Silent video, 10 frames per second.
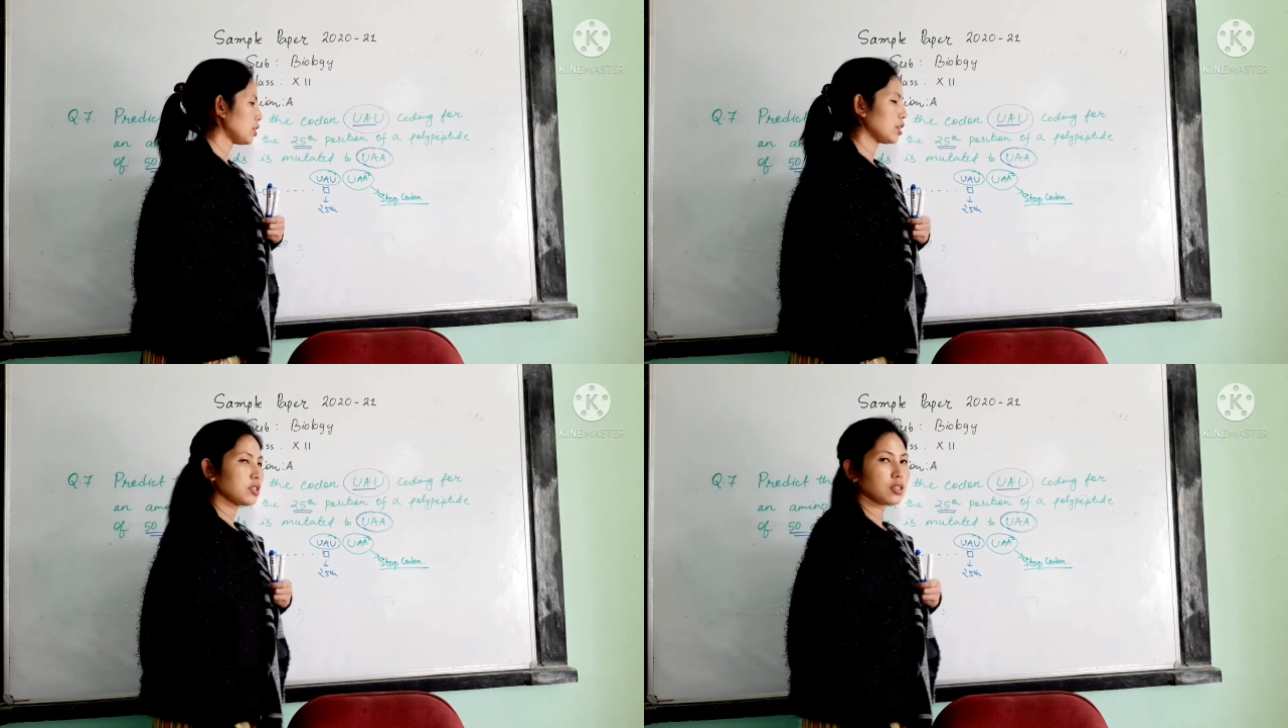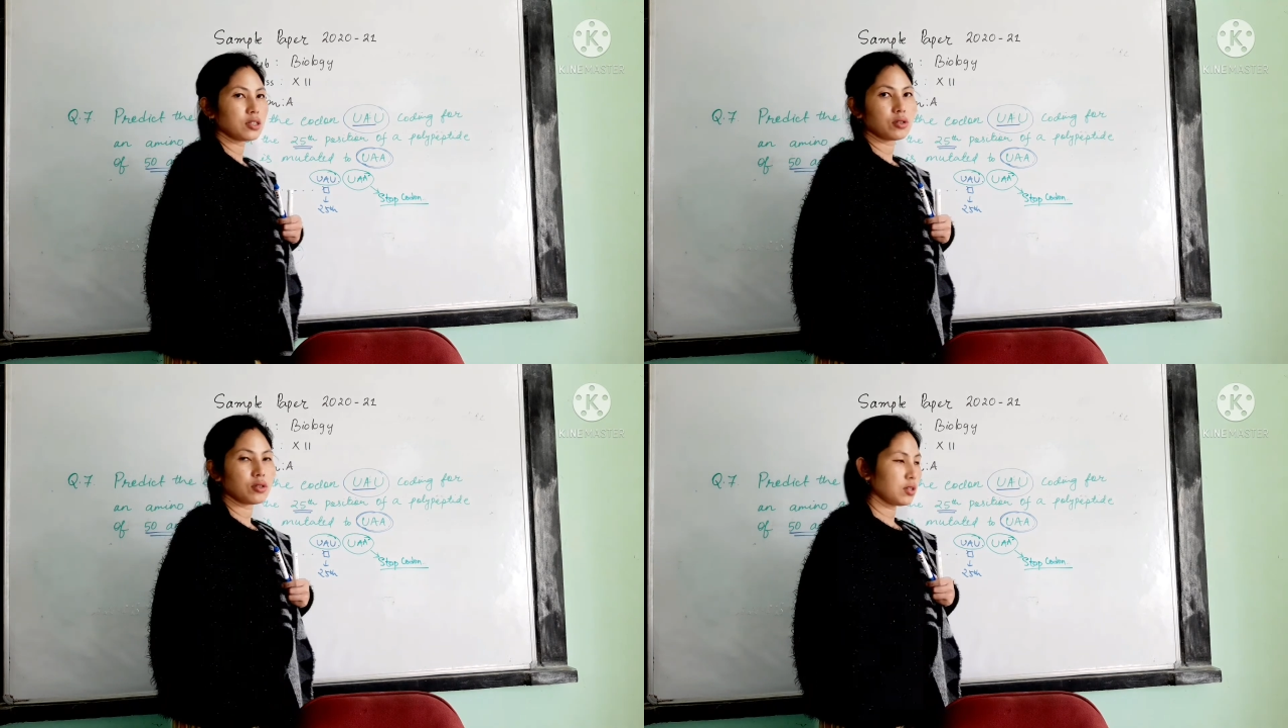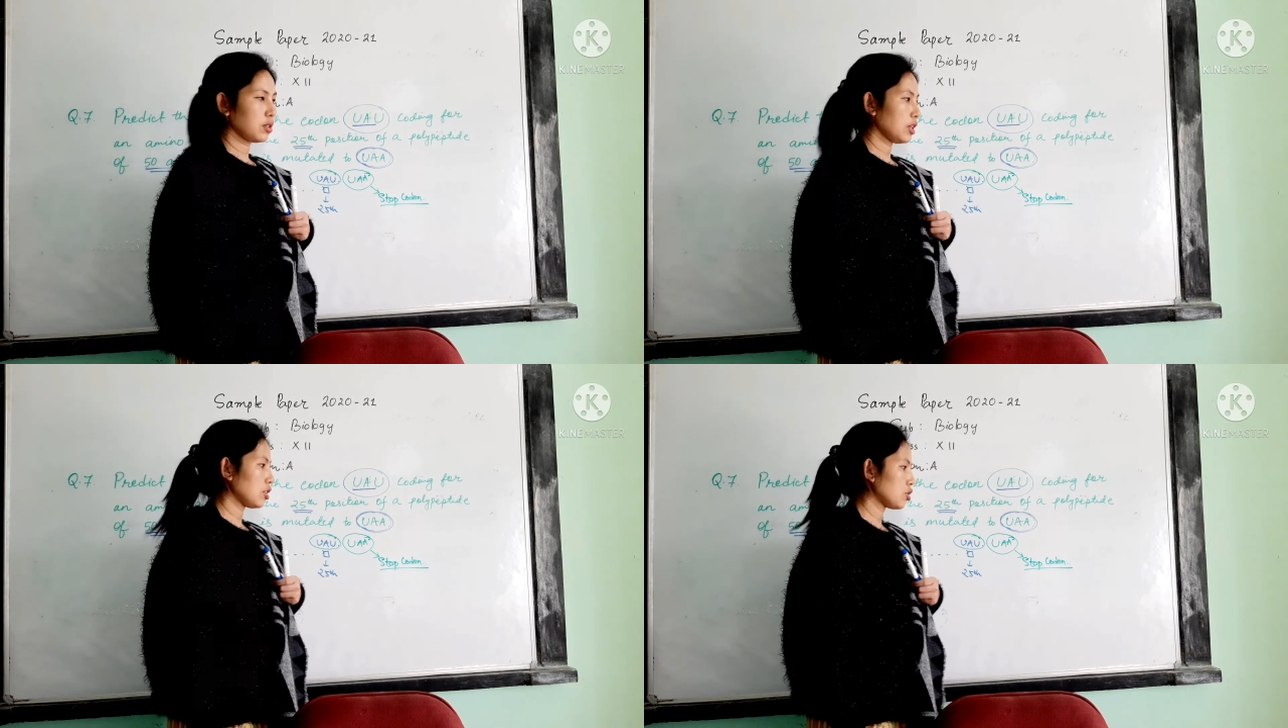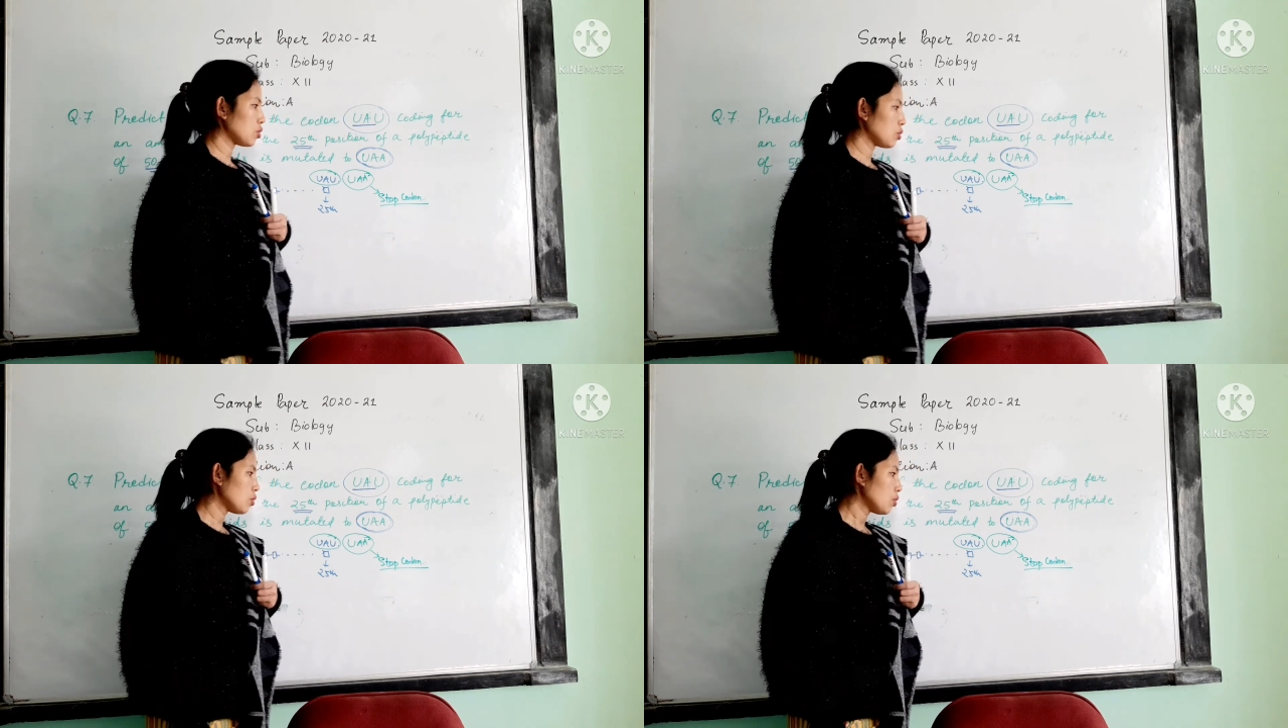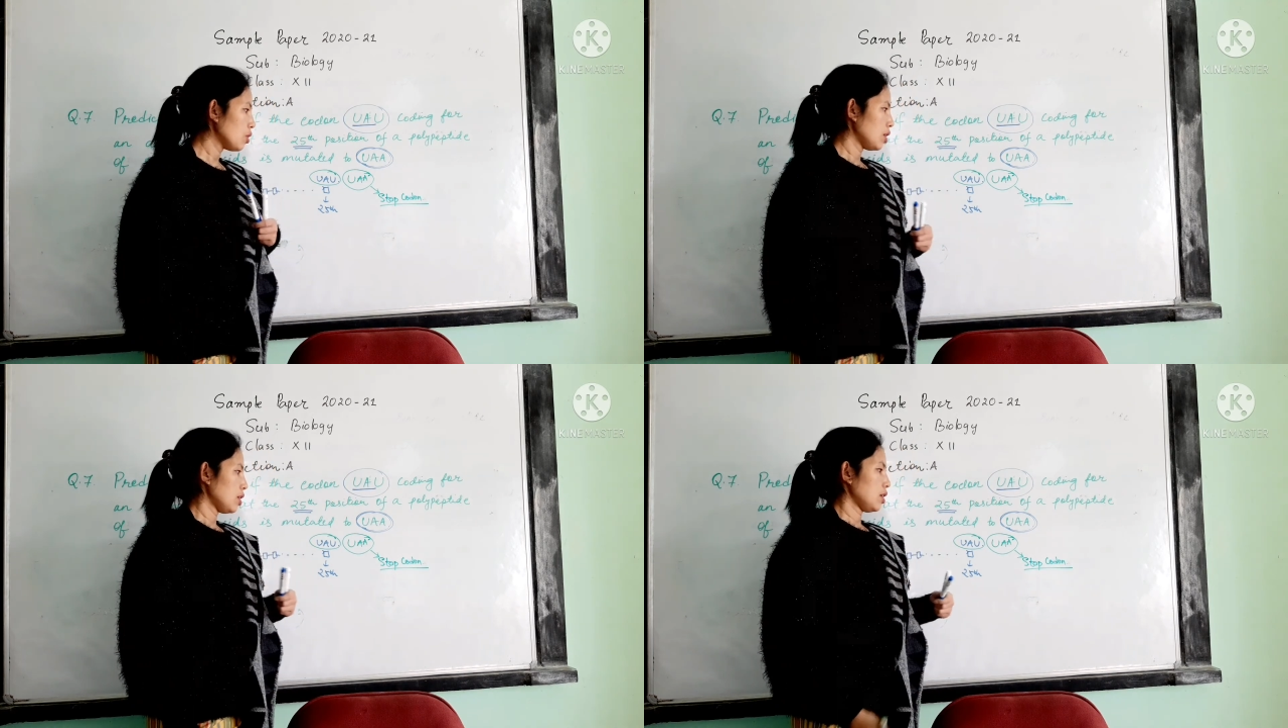there is
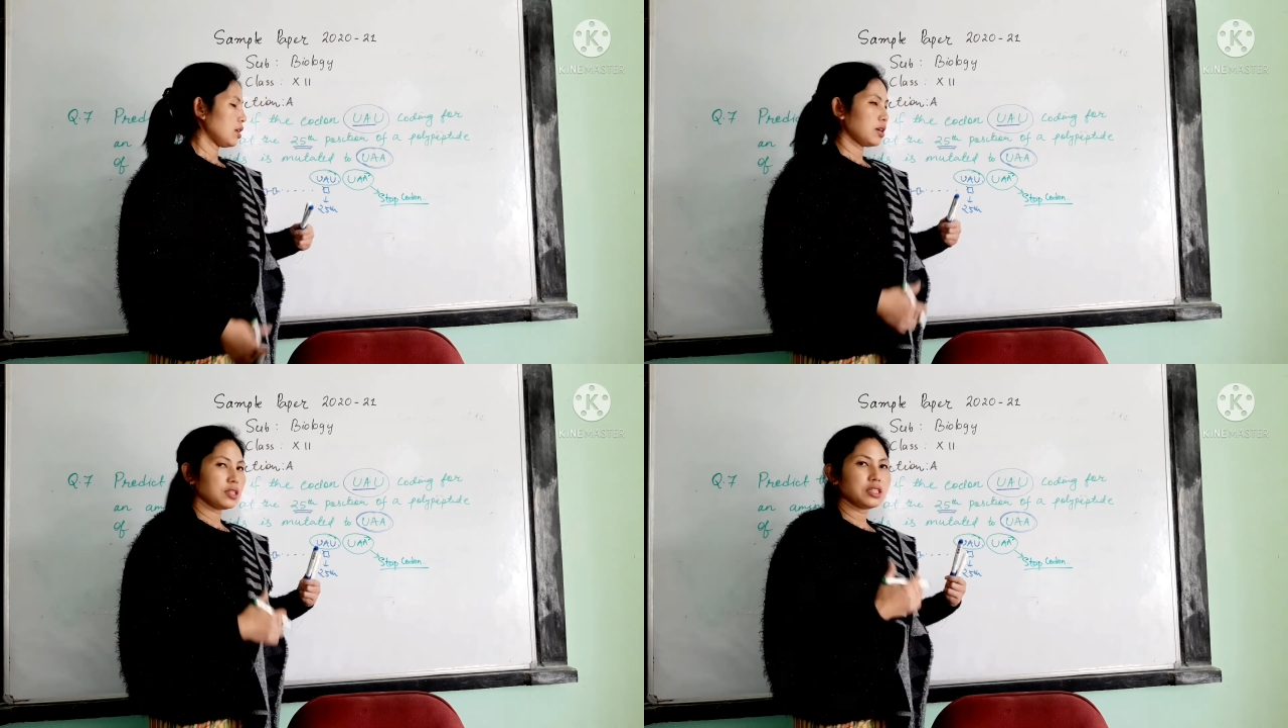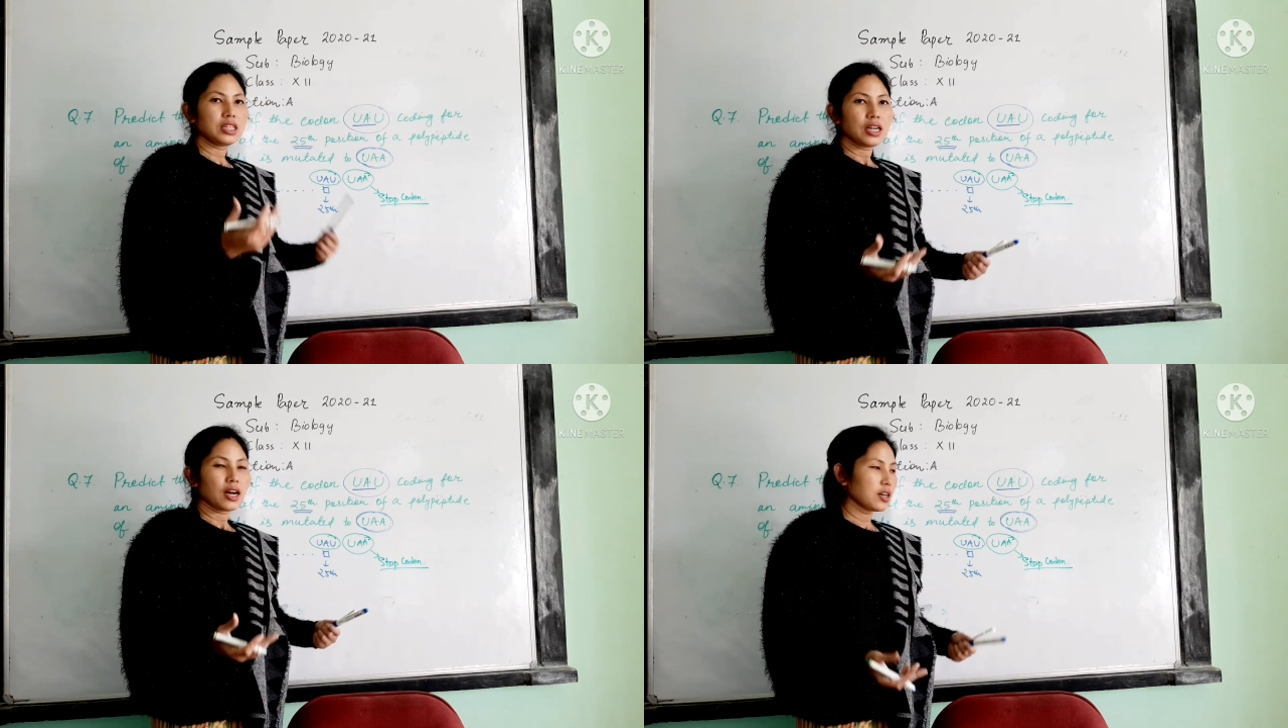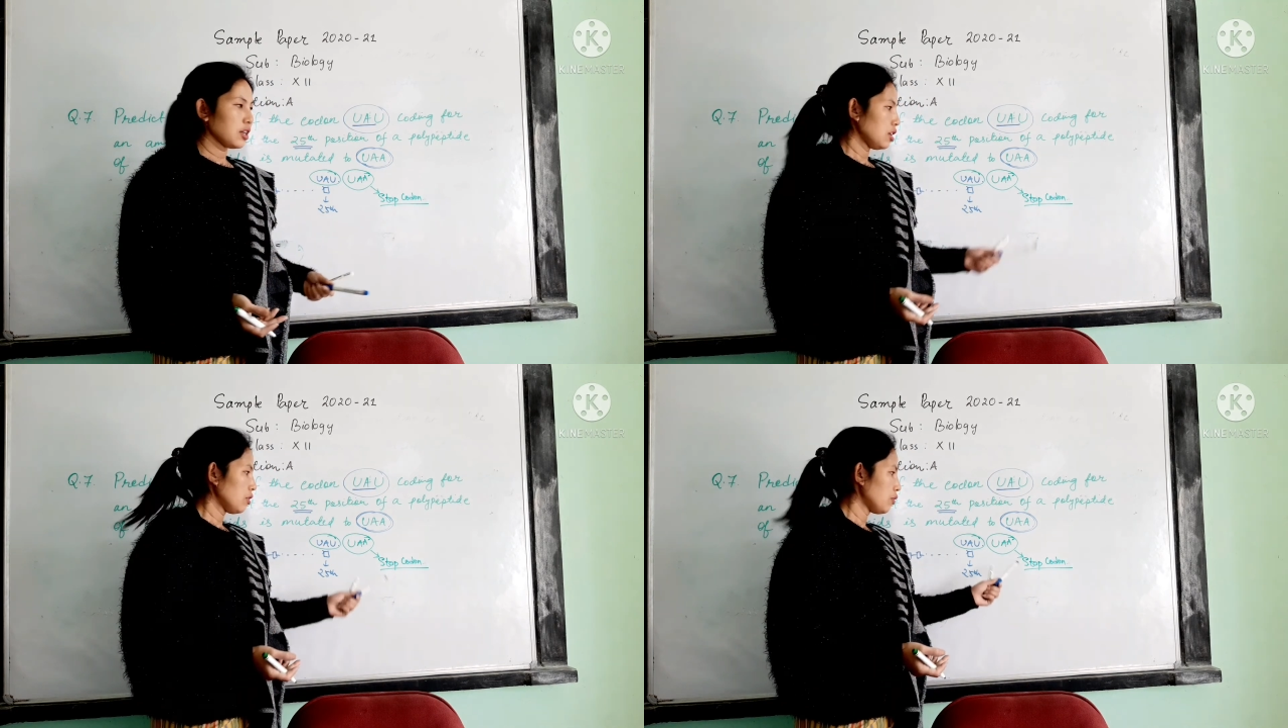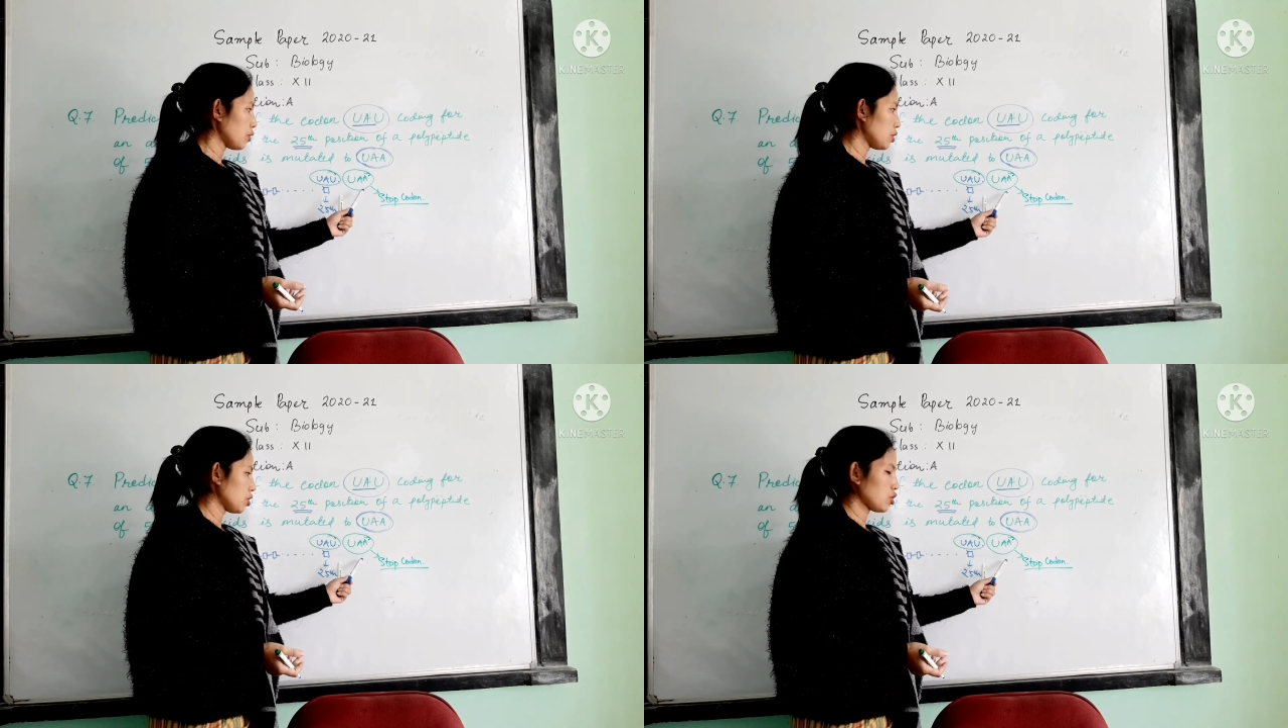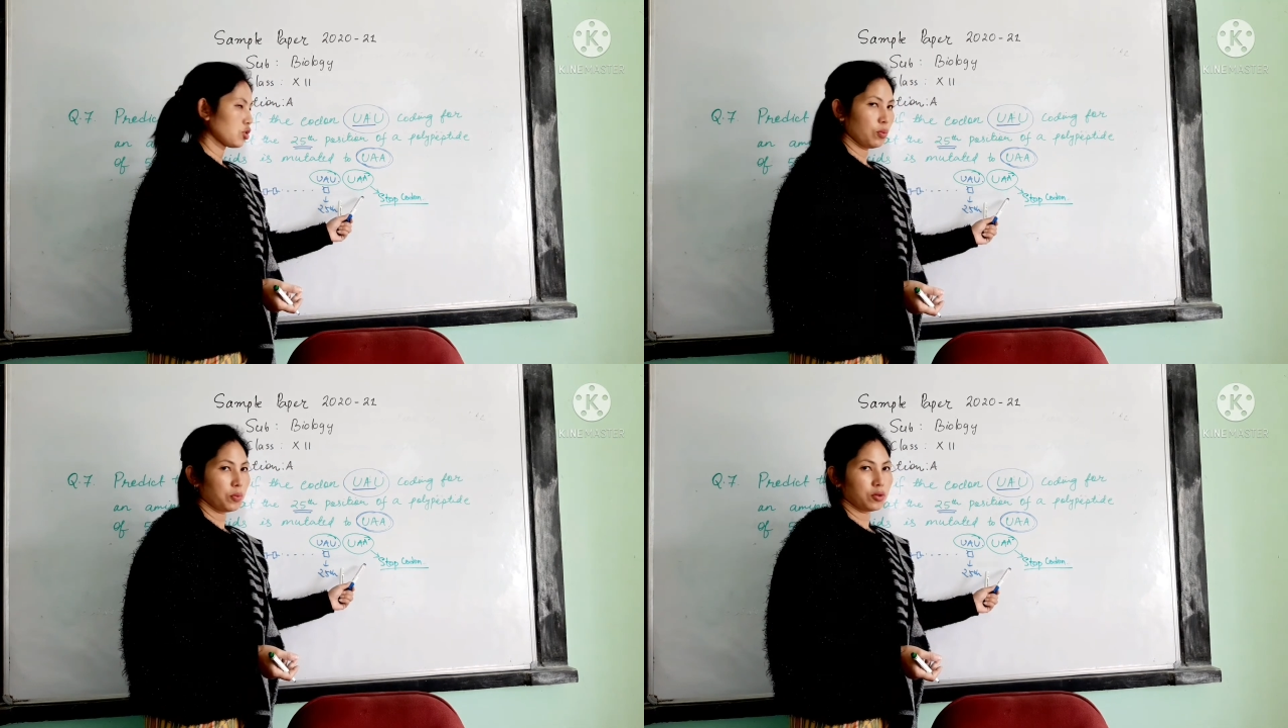no tRNA for the
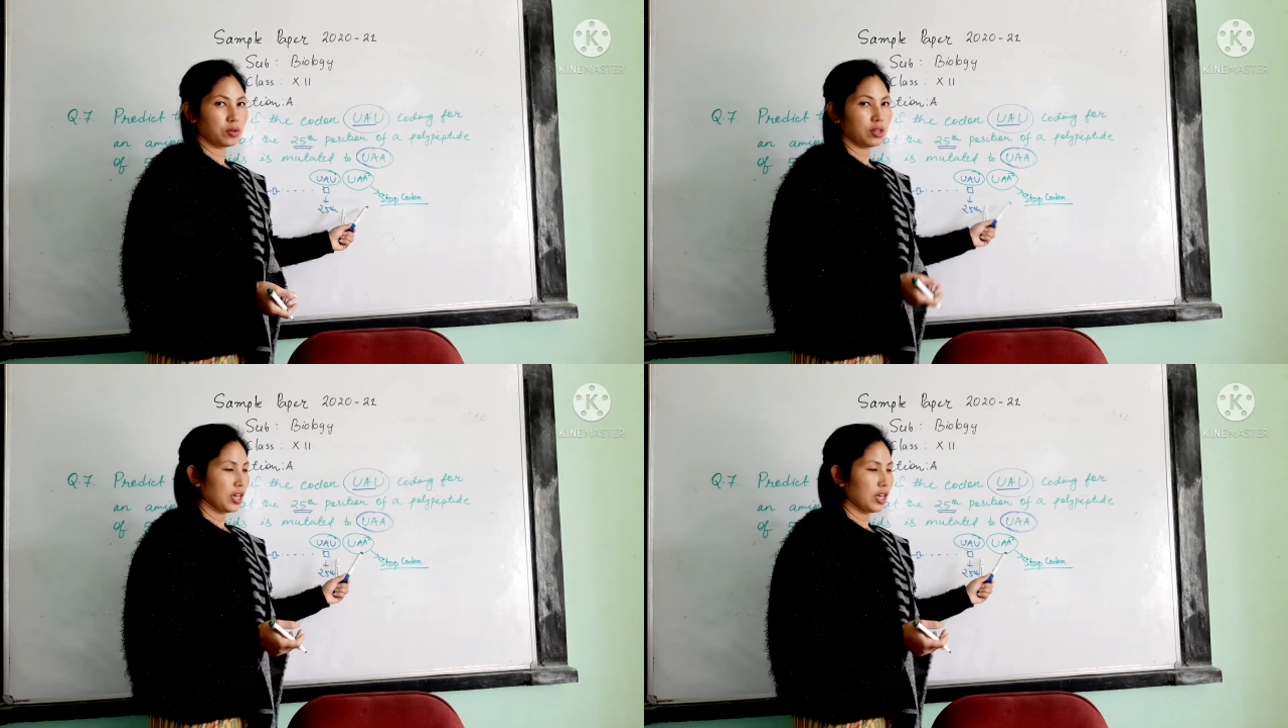stop codon.